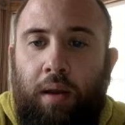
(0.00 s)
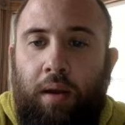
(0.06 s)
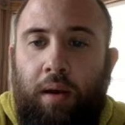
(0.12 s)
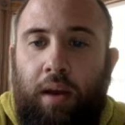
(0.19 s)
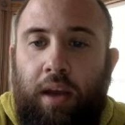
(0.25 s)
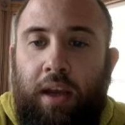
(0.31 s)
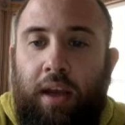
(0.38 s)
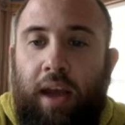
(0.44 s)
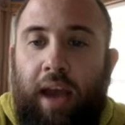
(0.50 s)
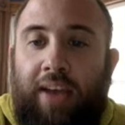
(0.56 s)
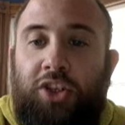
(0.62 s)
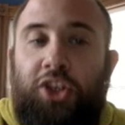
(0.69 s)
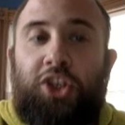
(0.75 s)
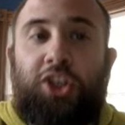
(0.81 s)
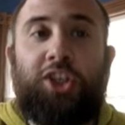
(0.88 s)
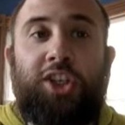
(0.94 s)

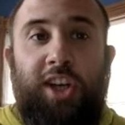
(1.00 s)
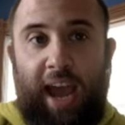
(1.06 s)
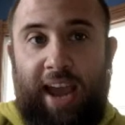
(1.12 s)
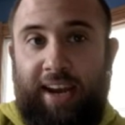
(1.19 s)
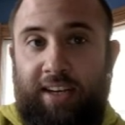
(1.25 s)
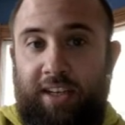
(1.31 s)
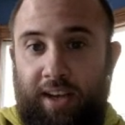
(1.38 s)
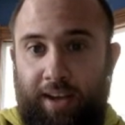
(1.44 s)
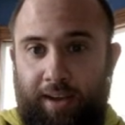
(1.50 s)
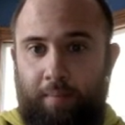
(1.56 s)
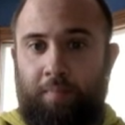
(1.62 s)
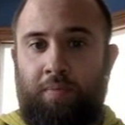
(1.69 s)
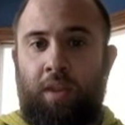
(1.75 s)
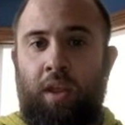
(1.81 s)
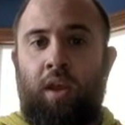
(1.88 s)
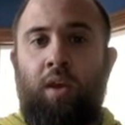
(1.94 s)
Es schneite.
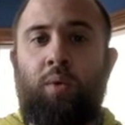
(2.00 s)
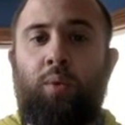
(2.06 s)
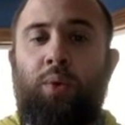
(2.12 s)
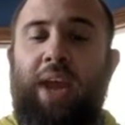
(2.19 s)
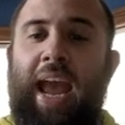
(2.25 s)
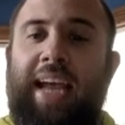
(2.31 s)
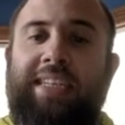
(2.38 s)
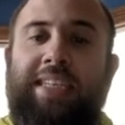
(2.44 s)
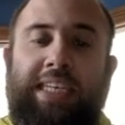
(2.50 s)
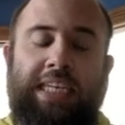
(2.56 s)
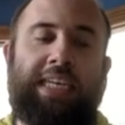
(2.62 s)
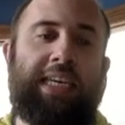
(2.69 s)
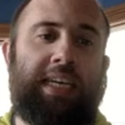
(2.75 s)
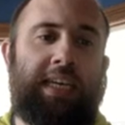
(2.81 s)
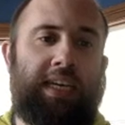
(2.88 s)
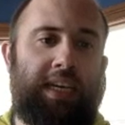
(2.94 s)
We add
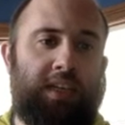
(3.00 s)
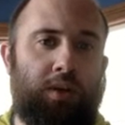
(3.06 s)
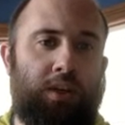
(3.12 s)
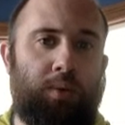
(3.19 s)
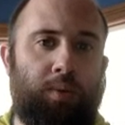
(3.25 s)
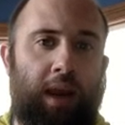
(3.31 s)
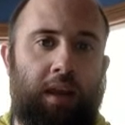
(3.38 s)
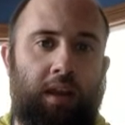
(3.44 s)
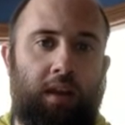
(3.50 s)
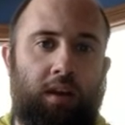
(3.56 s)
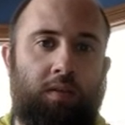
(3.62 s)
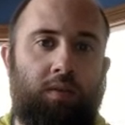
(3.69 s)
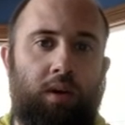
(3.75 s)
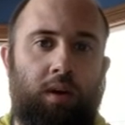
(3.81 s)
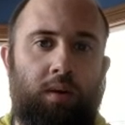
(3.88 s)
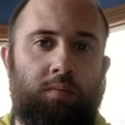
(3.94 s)
te to regular
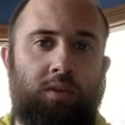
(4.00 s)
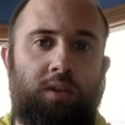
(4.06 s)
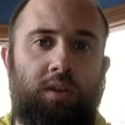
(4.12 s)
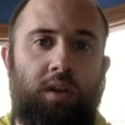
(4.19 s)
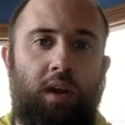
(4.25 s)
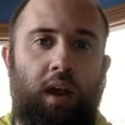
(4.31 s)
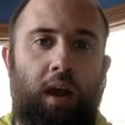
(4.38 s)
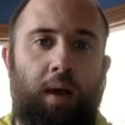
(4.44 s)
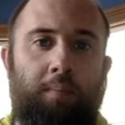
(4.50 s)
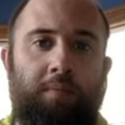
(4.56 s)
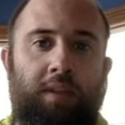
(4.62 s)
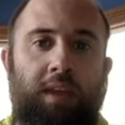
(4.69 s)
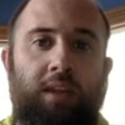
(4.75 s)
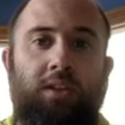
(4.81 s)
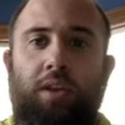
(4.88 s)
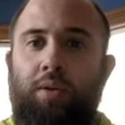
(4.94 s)
verbs.
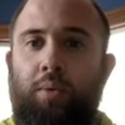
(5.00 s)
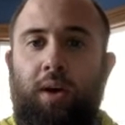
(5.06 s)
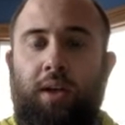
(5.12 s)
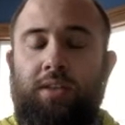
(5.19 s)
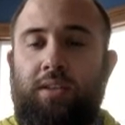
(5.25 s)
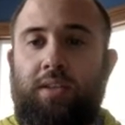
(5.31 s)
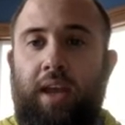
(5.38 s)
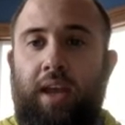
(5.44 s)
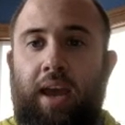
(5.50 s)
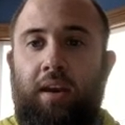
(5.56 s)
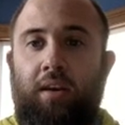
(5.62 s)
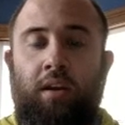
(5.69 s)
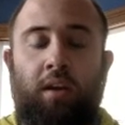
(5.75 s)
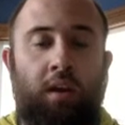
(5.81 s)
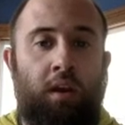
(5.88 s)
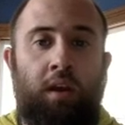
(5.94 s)
These are the ones that
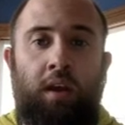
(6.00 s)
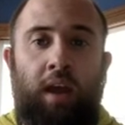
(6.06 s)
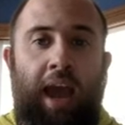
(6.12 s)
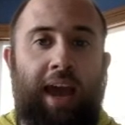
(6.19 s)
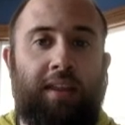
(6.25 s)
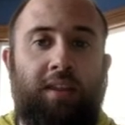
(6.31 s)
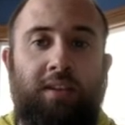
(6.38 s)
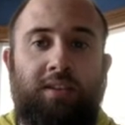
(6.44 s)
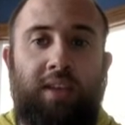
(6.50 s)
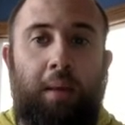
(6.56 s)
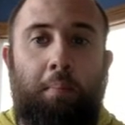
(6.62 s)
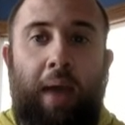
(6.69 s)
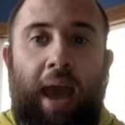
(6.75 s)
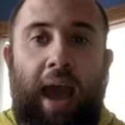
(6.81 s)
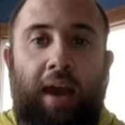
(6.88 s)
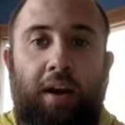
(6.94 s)
had the same
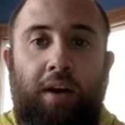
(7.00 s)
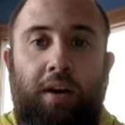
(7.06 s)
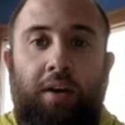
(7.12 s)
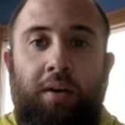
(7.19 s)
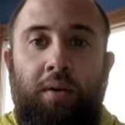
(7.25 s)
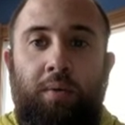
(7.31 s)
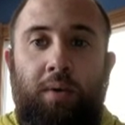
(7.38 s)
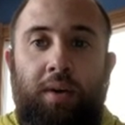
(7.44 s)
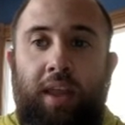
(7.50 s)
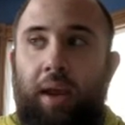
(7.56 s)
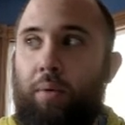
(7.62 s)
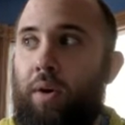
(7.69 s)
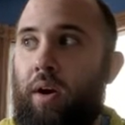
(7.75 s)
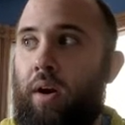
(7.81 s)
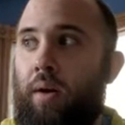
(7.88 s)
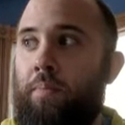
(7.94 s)
pattern when they
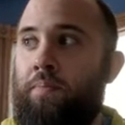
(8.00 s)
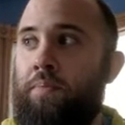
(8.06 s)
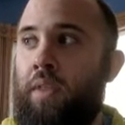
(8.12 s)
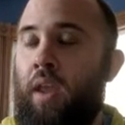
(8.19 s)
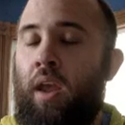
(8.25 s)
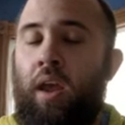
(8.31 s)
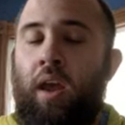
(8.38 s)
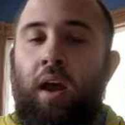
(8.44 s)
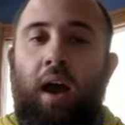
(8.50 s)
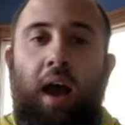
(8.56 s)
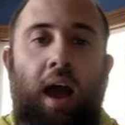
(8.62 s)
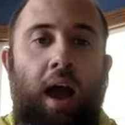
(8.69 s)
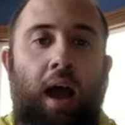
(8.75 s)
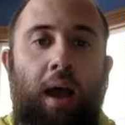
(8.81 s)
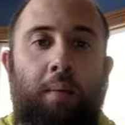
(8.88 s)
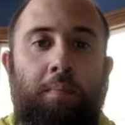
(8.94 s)
were
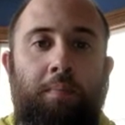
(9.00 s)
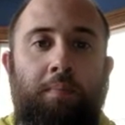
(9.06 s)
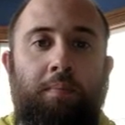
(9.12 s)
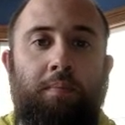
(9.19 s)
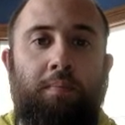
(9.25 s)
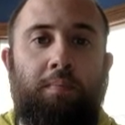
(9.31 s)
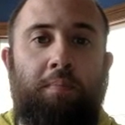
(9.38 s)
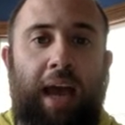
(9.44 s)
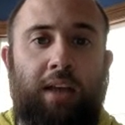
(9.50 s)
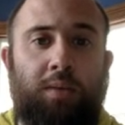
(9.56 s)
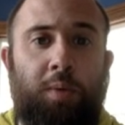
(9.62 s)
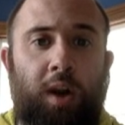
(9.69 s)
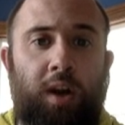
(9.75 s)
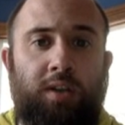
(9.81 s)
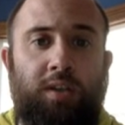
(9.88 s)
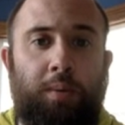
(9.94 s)
past
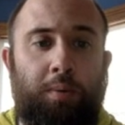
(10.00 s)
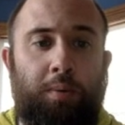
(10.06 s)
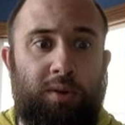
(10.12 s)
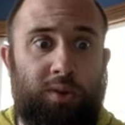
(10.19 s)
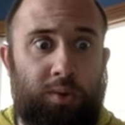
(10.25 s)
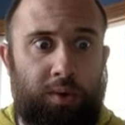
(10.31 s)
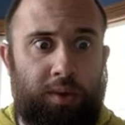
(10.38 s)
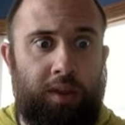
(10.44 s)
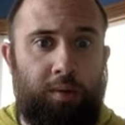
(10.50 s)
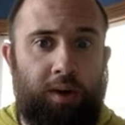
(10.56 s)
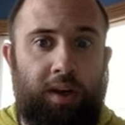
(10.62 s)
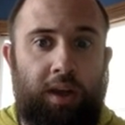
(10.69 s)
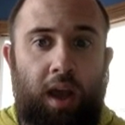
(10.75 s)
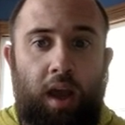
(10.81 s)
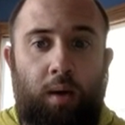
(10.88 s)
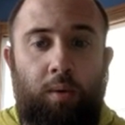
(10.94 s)
participles, when they were
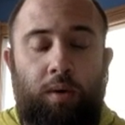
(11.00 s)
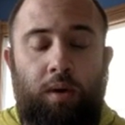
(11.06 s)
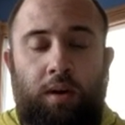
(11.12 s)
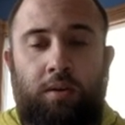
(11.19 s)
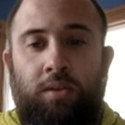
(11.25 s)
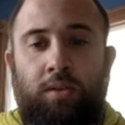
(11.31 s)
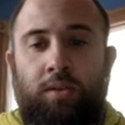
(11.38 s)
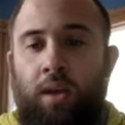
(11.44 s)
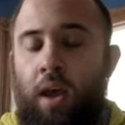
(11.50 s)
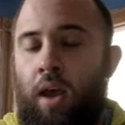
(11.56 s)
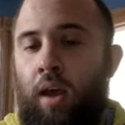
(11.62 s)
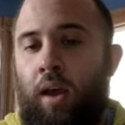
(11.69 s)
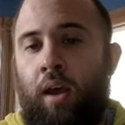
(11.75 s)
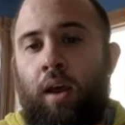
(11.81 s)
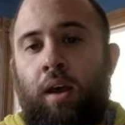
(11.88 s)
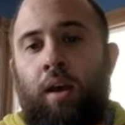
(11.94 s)
ga words.
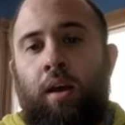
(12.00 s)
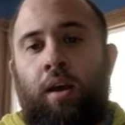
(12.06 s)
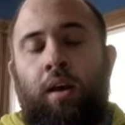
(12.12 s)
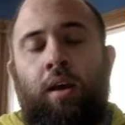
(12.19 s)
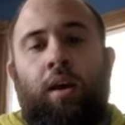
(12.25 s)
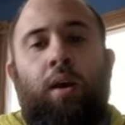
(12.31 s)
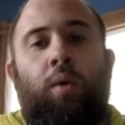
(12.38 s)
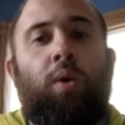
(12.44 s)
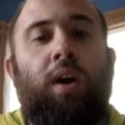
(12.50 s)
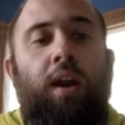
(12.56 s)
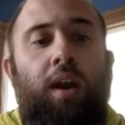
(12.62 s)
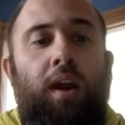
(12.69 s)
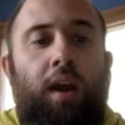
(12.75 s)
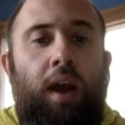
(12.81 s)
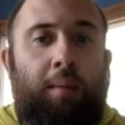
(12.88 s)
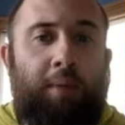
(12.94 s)
I'm
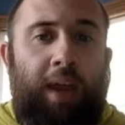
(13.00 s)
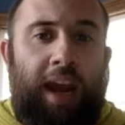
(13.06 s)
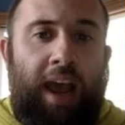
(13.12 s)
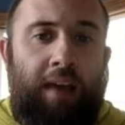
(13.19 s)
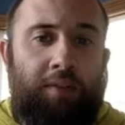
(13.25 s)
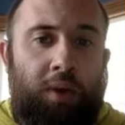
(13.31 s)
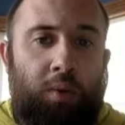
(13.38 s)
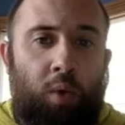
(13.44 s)
gonna have you